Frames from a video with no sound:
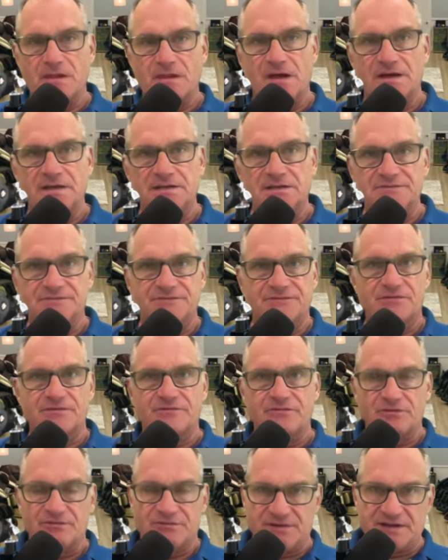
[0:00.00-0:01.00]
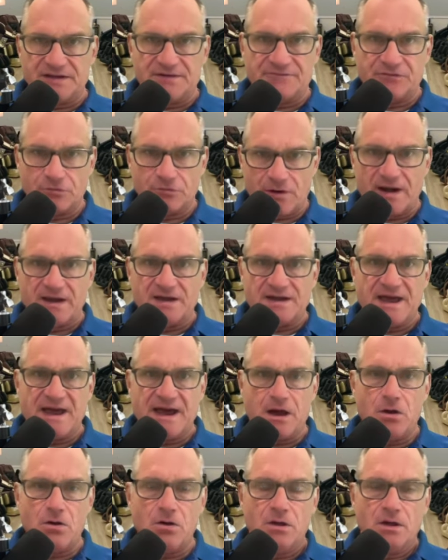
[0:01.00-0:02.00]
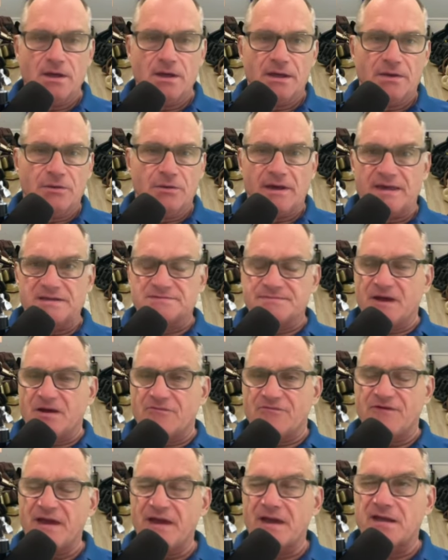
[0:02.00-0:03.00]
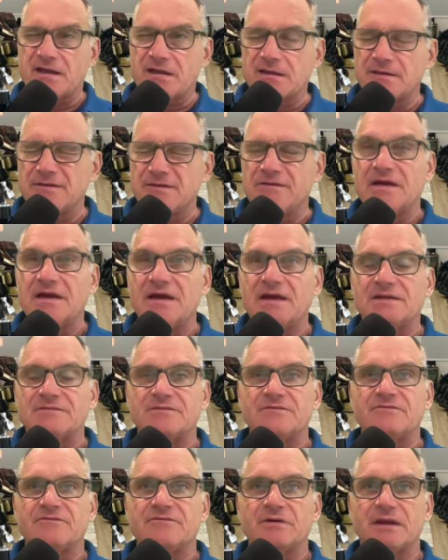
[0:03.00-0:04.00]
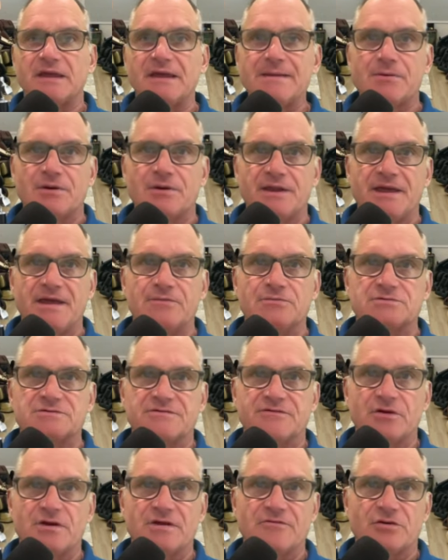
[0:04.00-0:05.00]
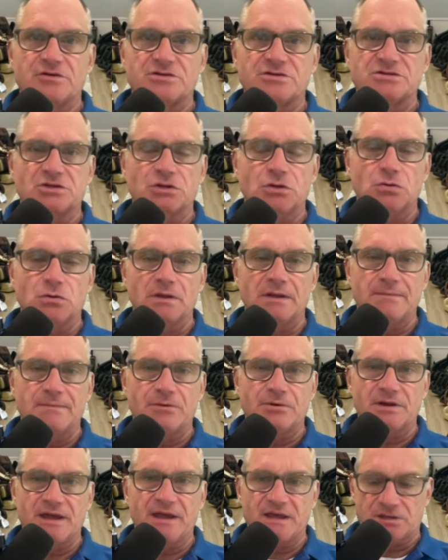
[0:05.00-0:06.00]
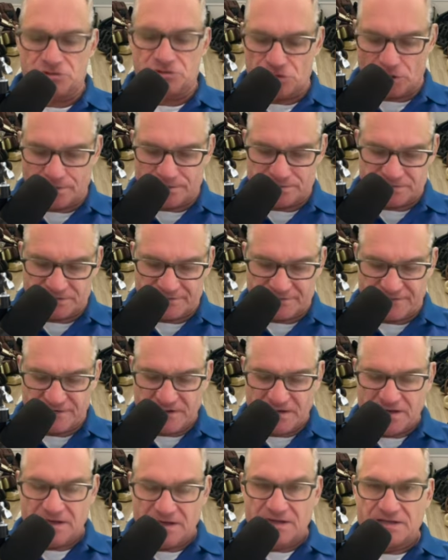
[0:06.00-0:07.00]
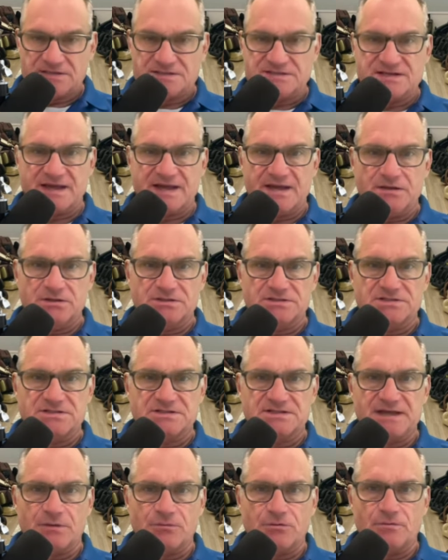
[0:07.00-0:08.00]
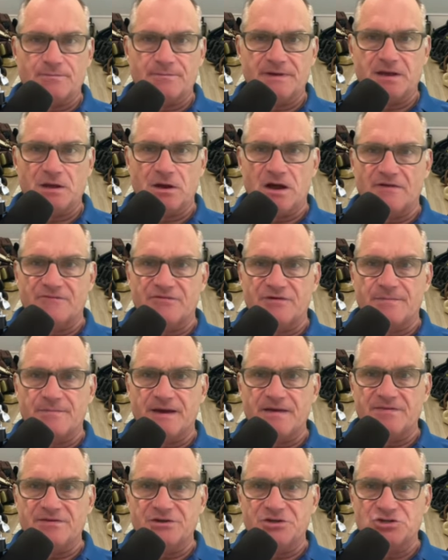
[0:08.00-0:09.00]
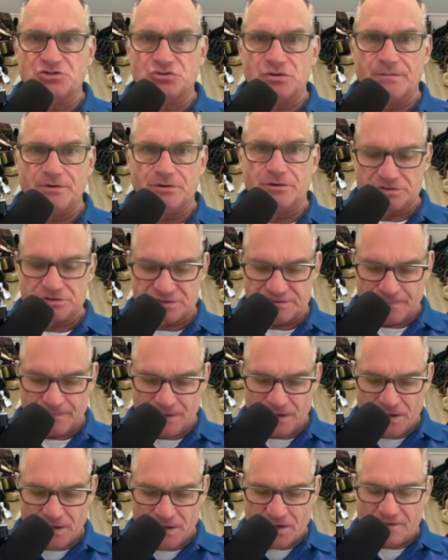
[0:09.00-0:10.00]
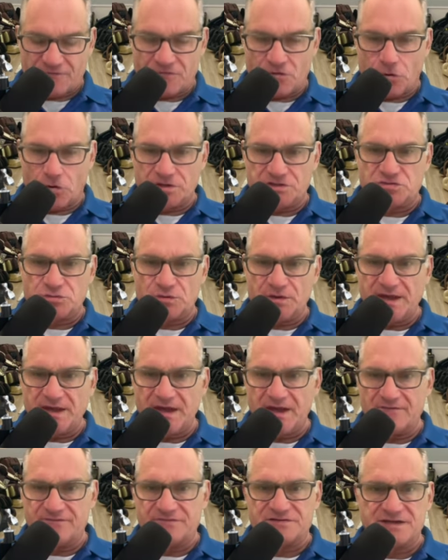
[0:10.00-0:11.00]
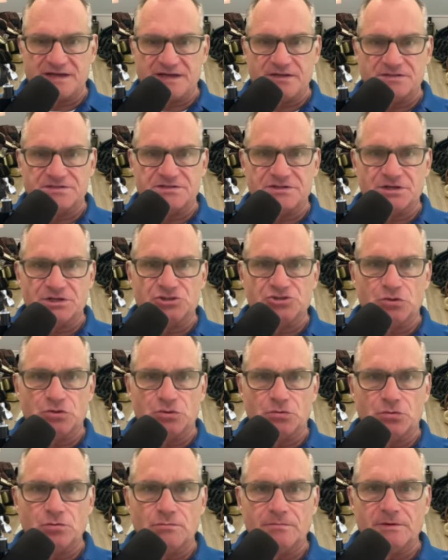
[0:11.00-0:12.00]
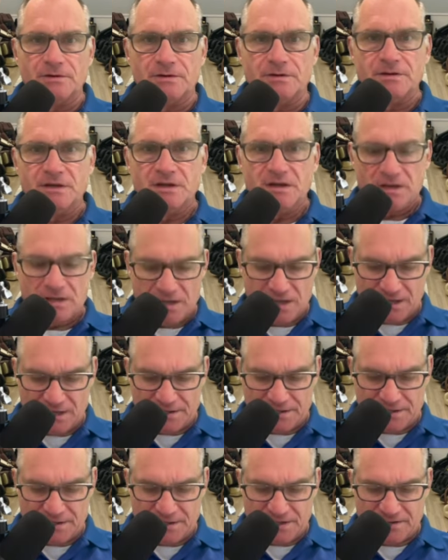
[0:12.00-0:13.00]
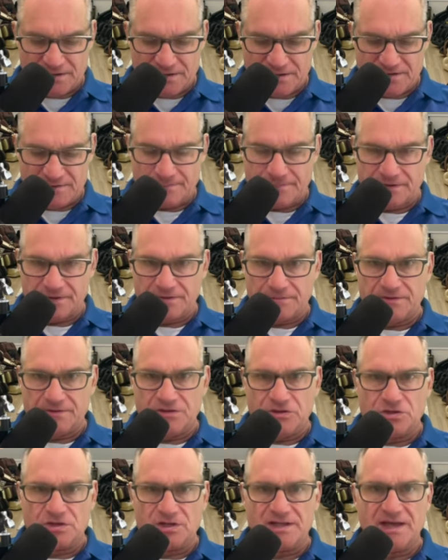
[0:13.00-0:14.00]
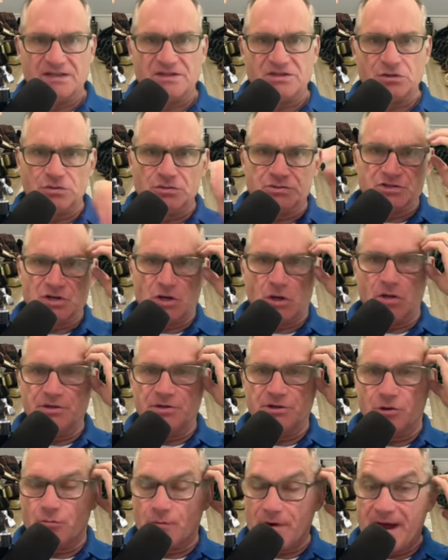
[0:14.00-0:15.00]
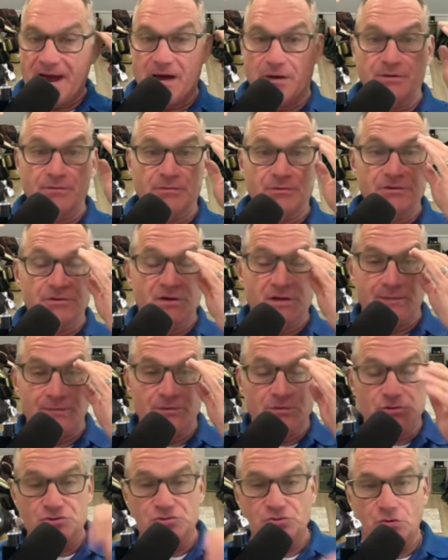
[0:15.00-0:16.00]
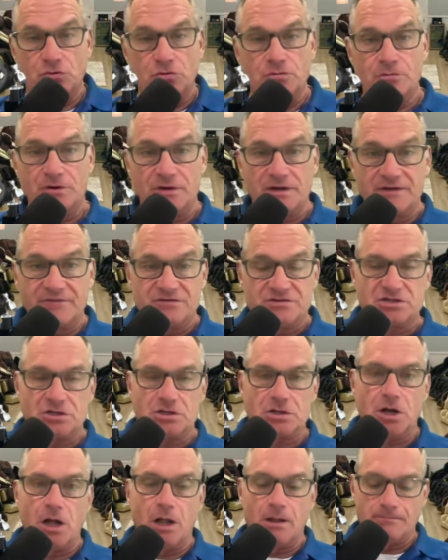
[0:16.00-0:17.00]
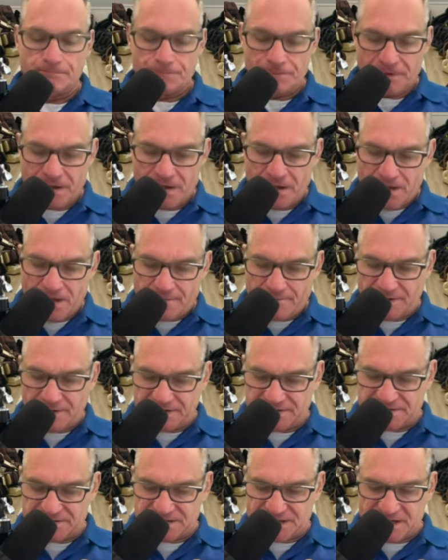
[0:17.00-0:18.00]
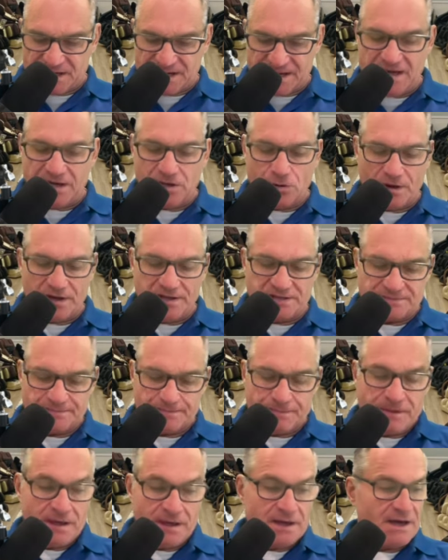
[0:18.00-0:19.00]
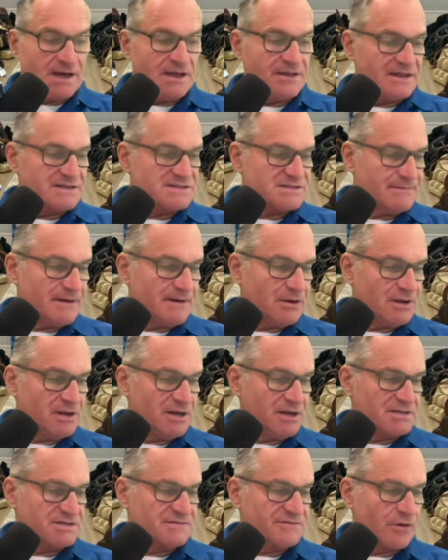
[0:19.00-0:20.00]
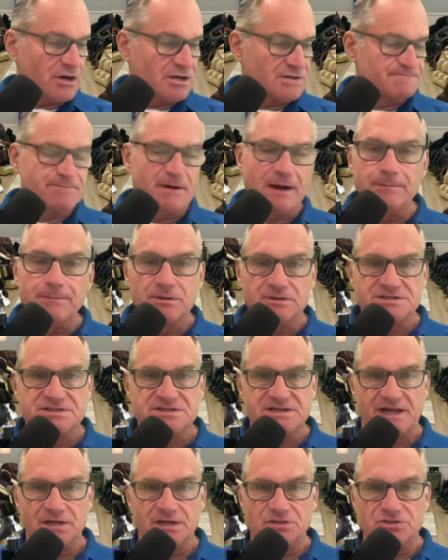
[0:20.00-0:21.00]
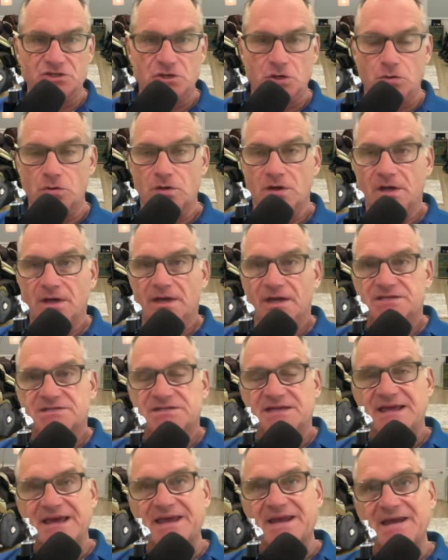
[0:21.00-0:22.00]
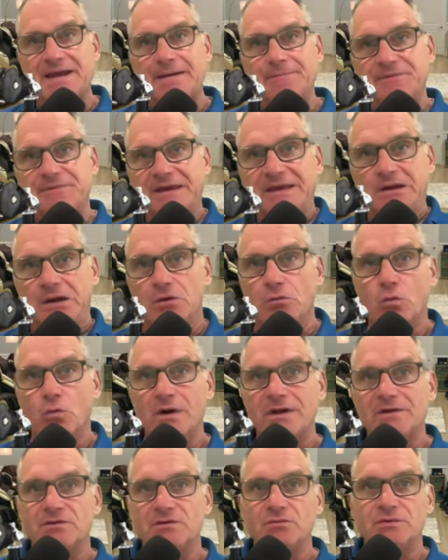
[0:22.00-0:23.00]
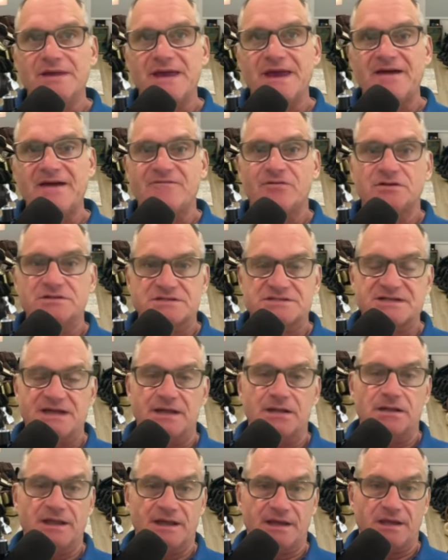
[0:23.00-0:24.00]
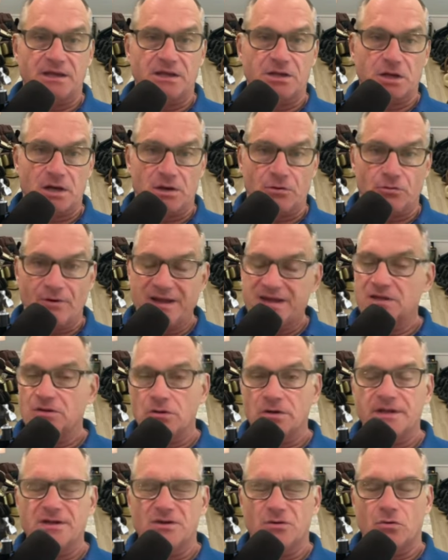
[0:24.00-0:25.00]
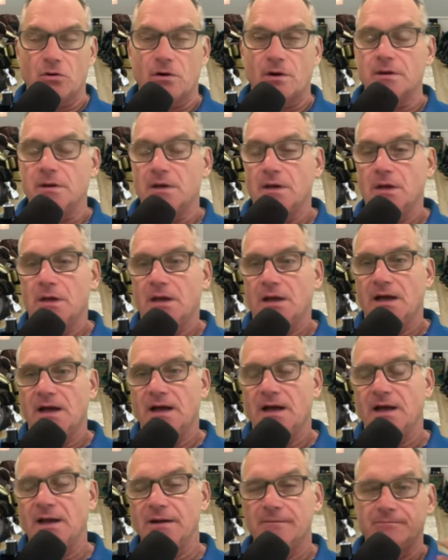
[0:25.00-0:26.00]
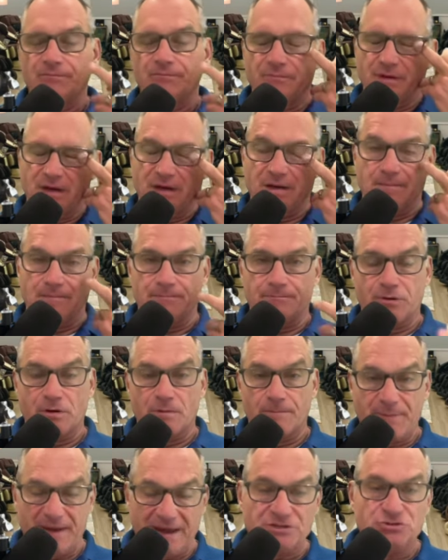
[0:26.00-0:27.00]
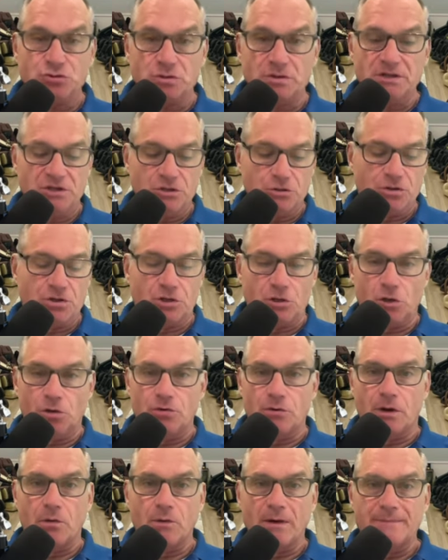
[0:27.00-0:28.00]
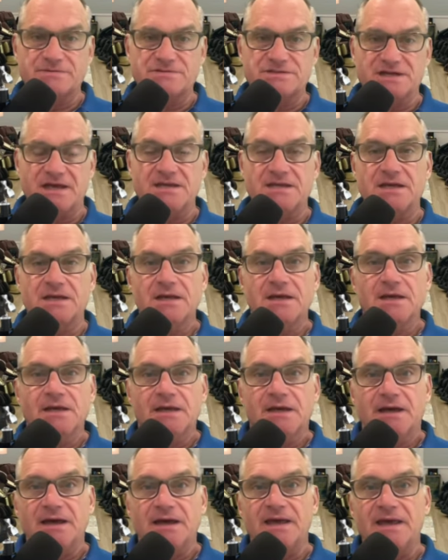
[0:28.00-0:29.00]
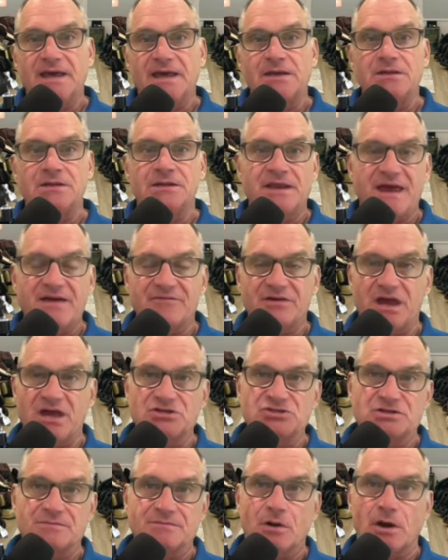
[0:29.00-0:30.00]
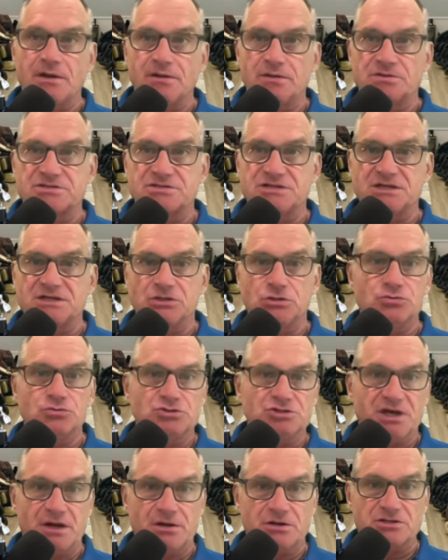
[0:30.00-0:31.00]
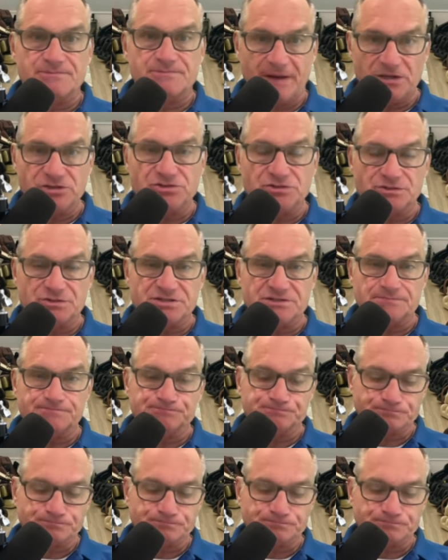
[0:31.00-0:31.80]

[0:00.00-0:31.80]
uh, for for, the, for right now. As a matter of fact, at, for Labor Day, it was a very very slow Labor Day in terms of sales that were being offered by the distributors. Of course, we have sales in our showroom, and and uh, but but you can get those all year round when you come to a showroom or give us a call. But uh, anyways, uh, that's about it as far as published sales go. To get an update on what we have on sale, like uh, regularly or uh, uh, perpetually, you can go to our website, and in the navigation bar you'll see new chair specials.